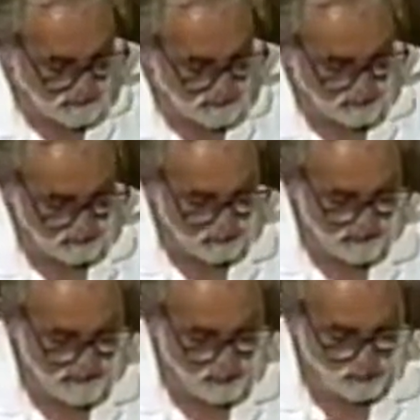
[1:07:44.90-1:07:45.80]

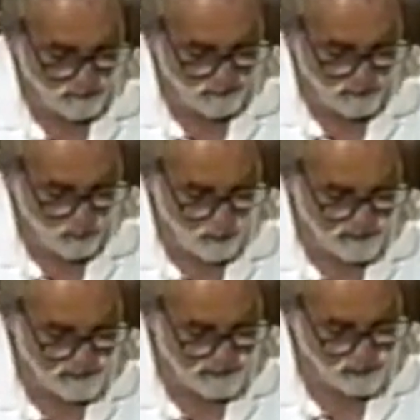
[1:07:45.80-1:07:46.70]
Therefore, that
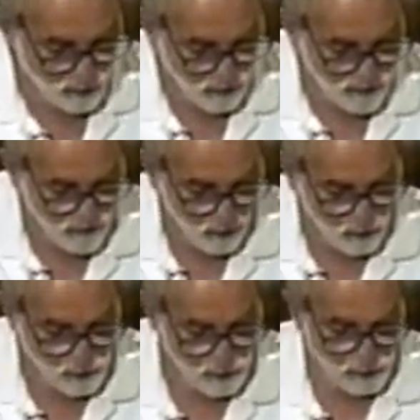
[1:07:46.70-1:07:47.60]
overflowing, this, the whole